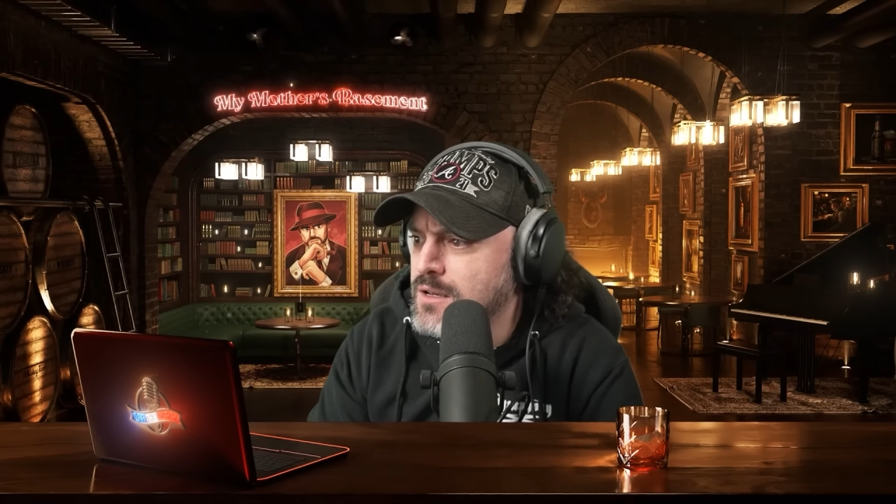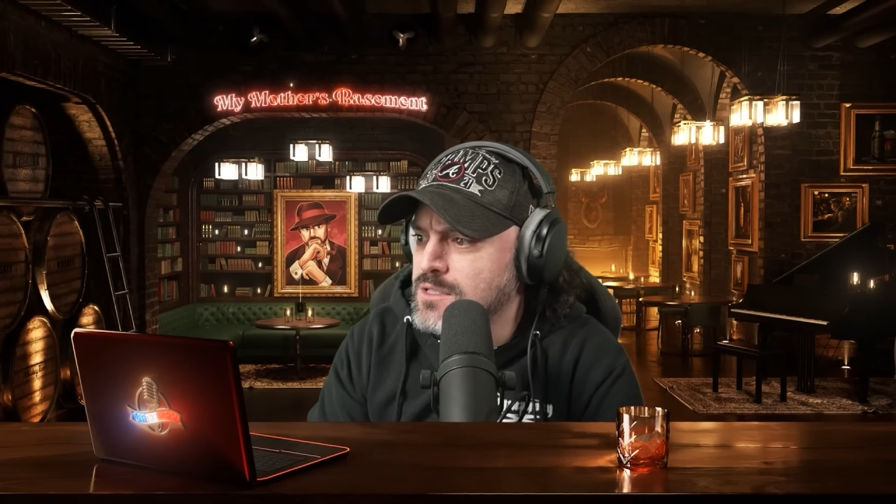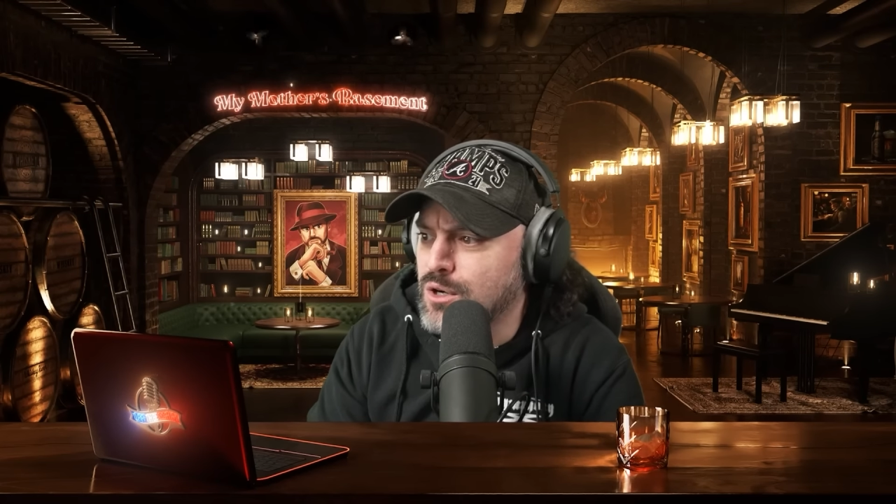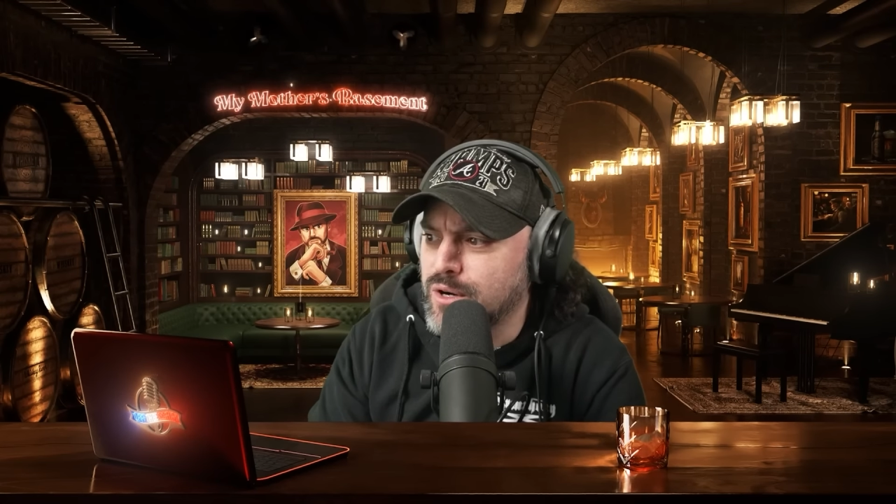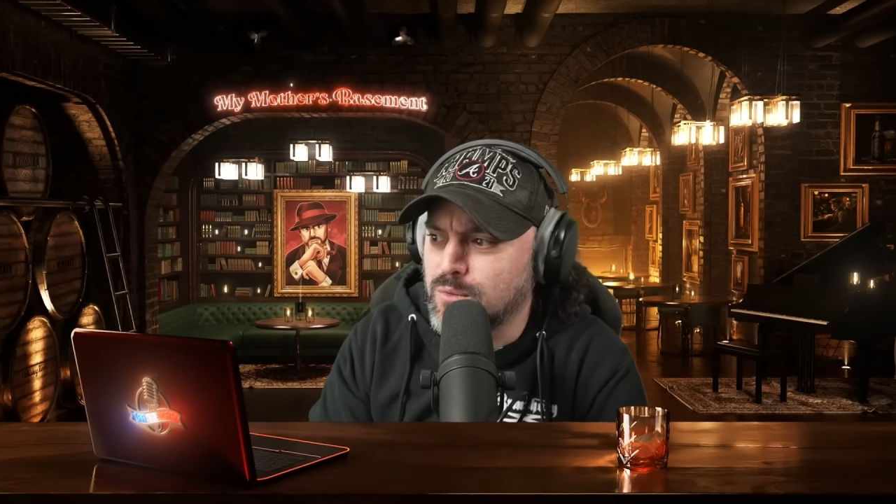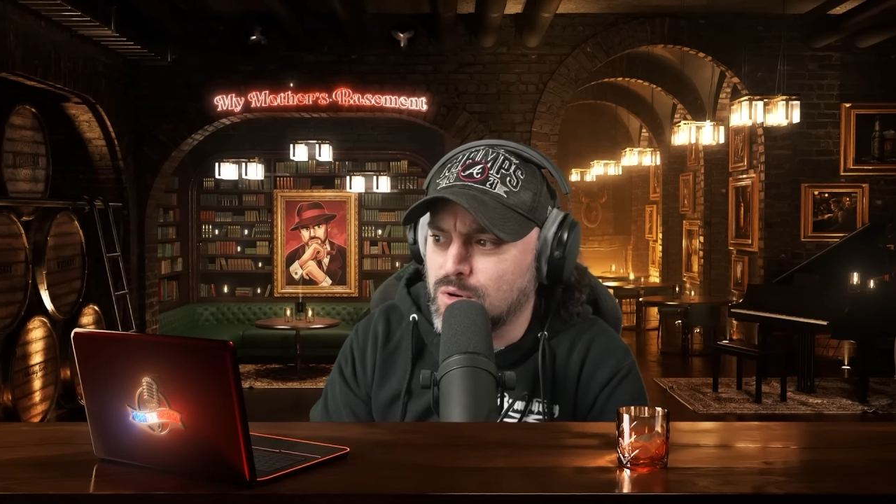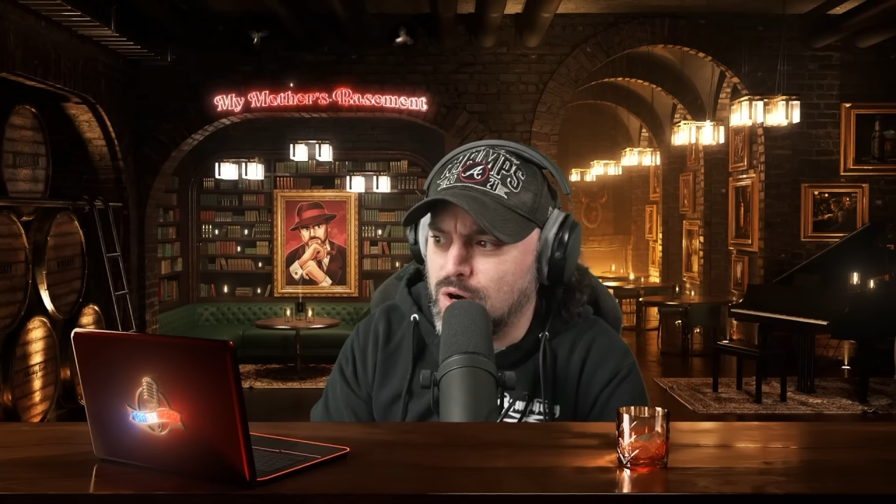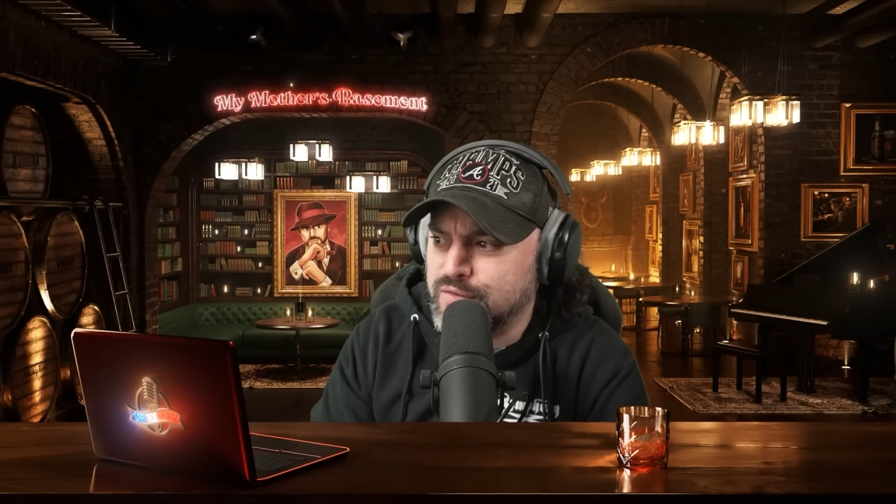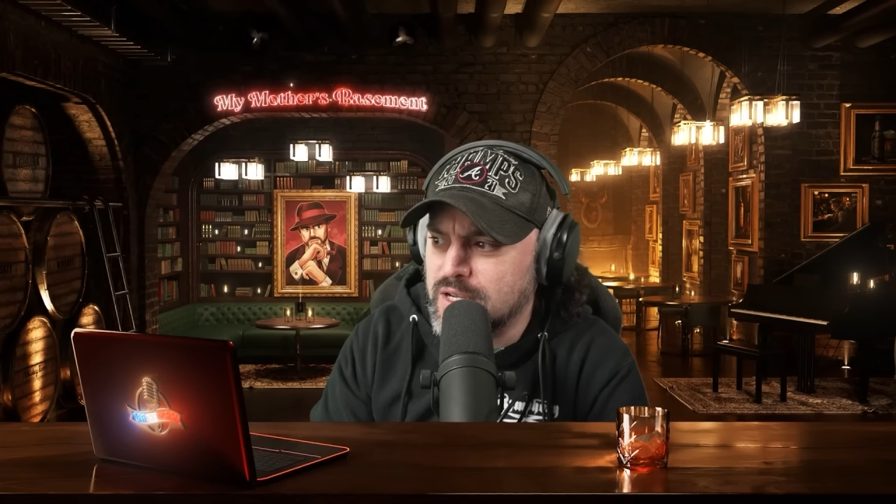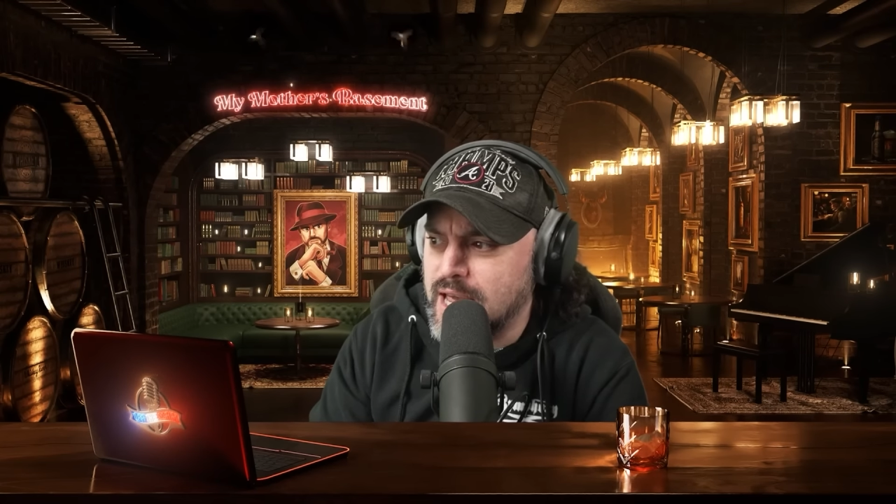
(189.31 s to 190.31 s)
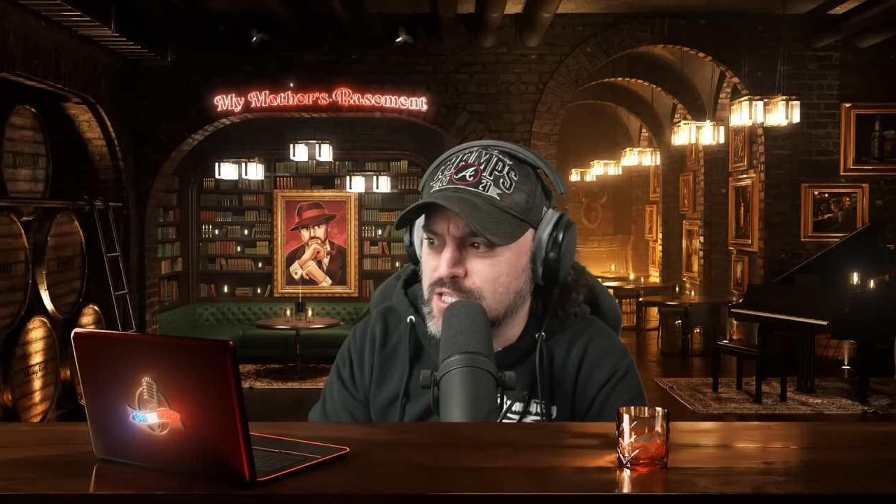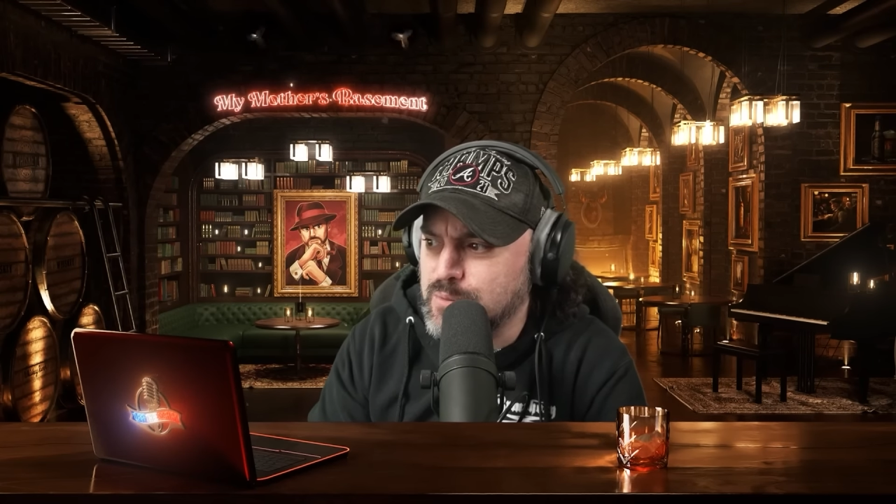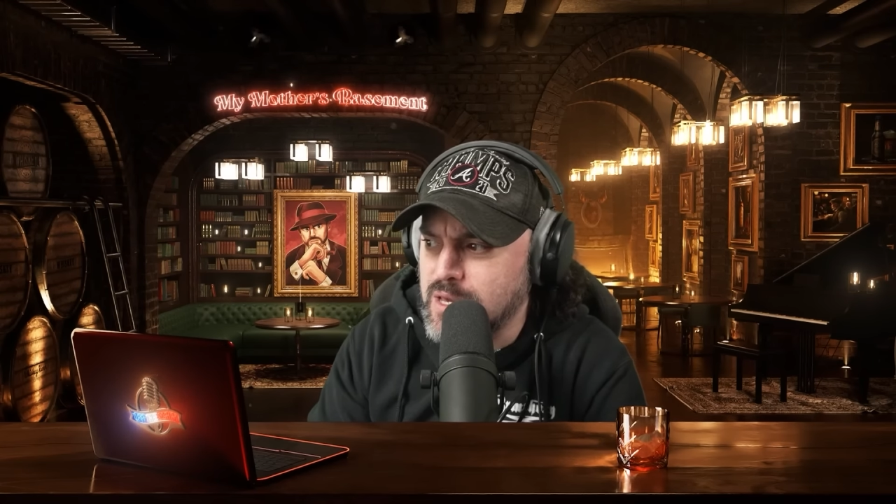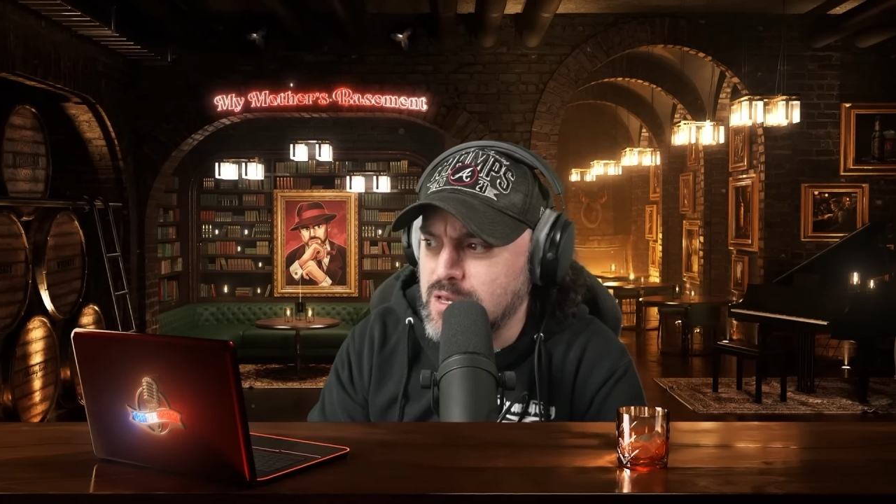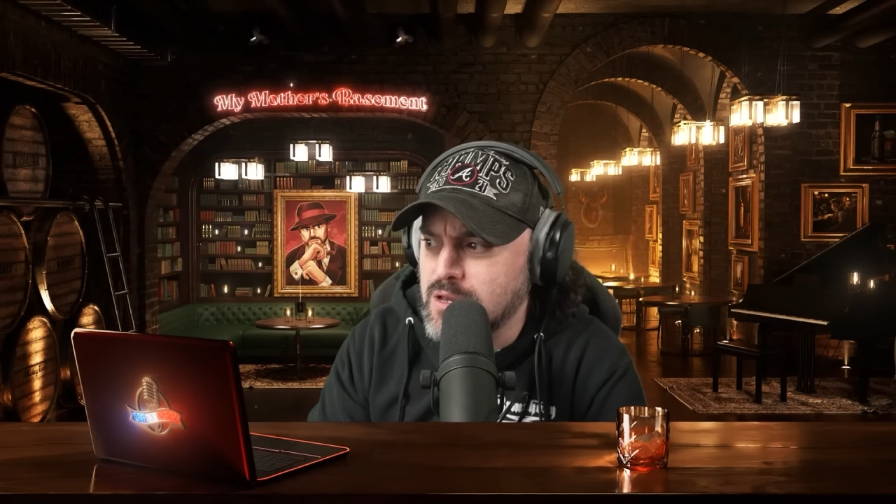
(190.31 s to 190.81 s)
Tony would often ask
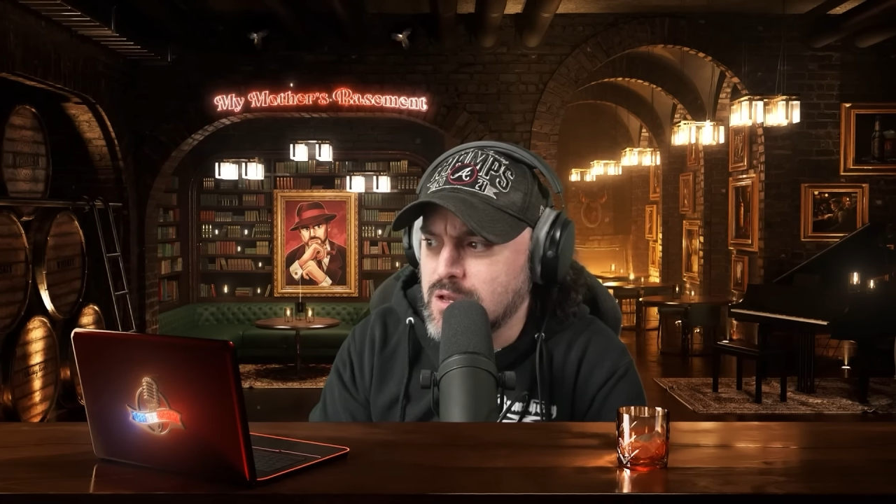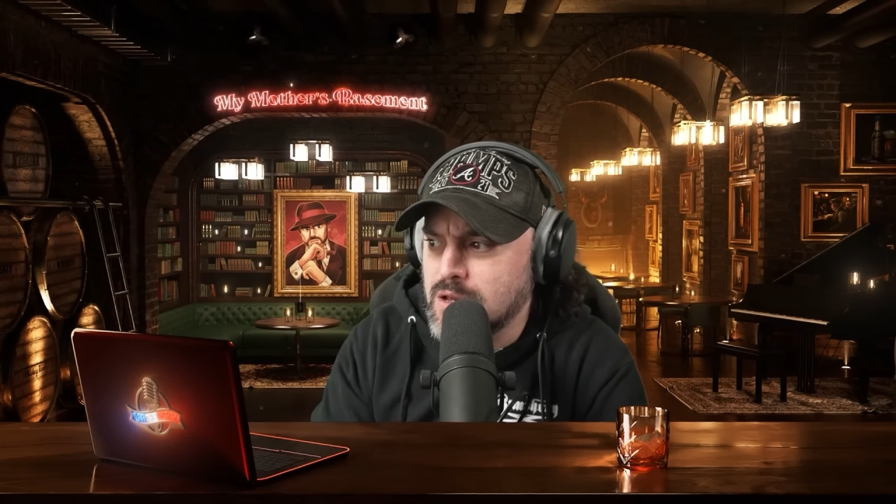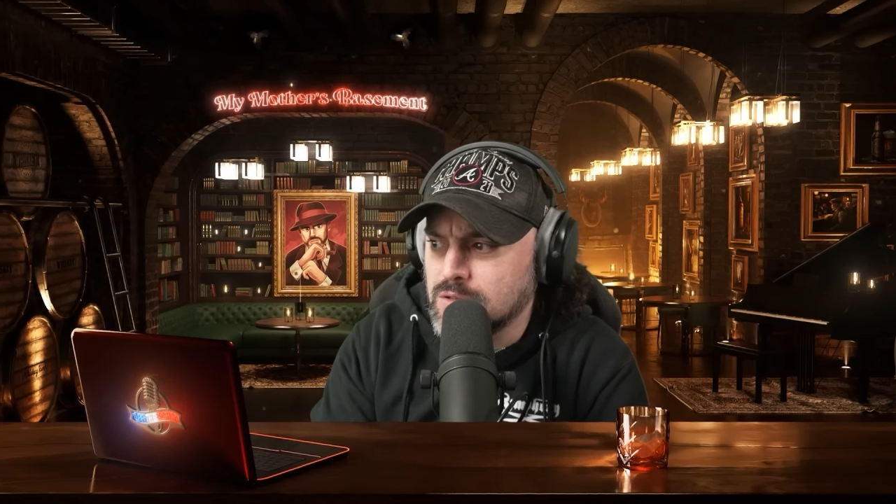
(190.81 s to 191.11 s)
me,